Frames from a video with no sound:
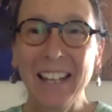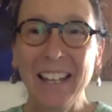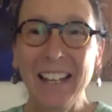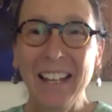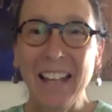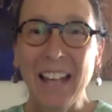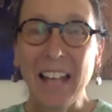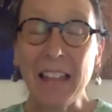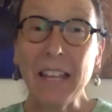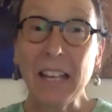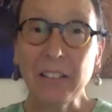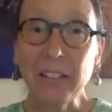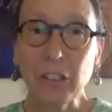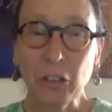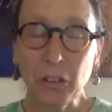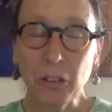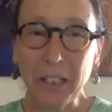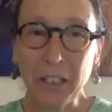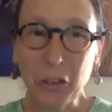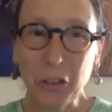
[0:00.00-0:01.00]
and that's a
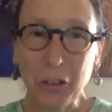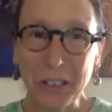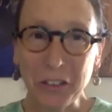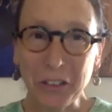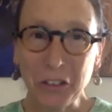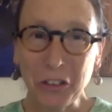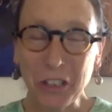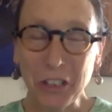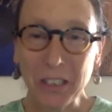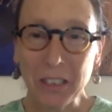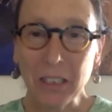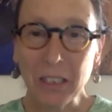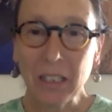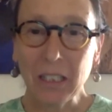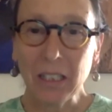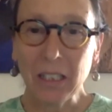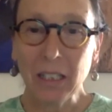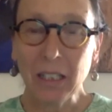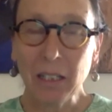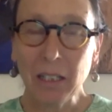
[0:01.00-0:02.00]
great question
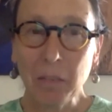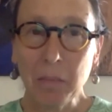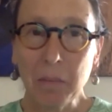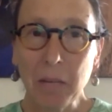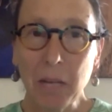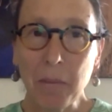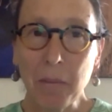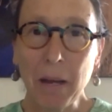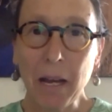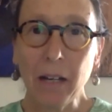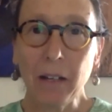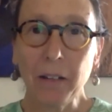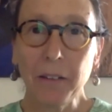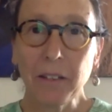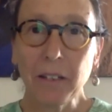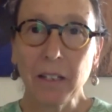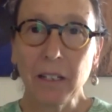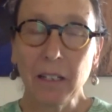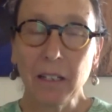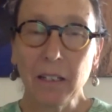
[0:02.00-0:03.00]
about
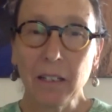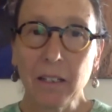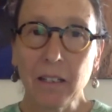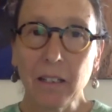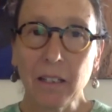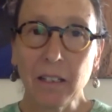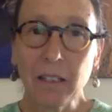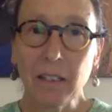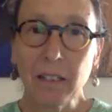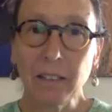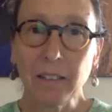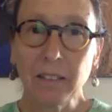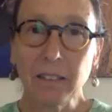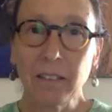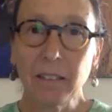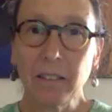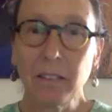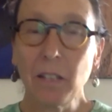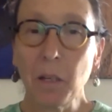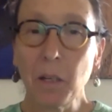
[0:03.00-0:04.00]
the
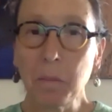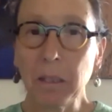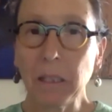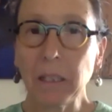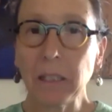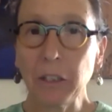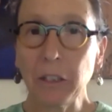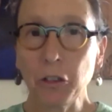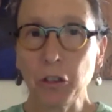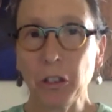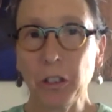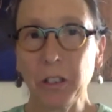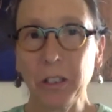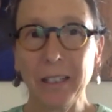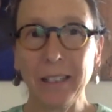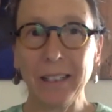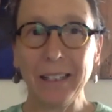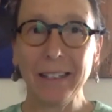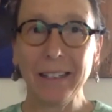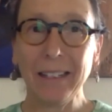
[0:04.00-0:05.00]
nomenclature
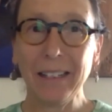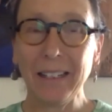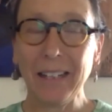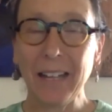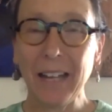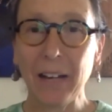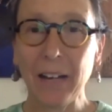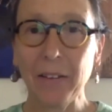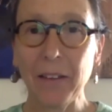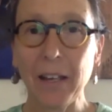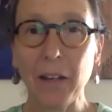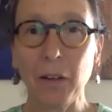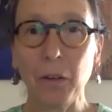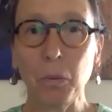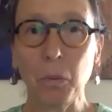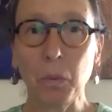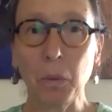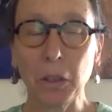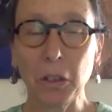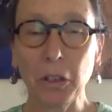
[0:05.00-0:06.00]
and how that
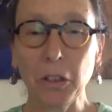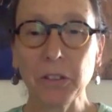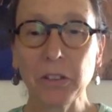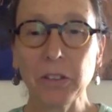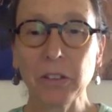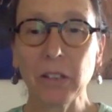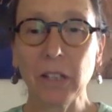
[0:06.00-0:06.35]
works.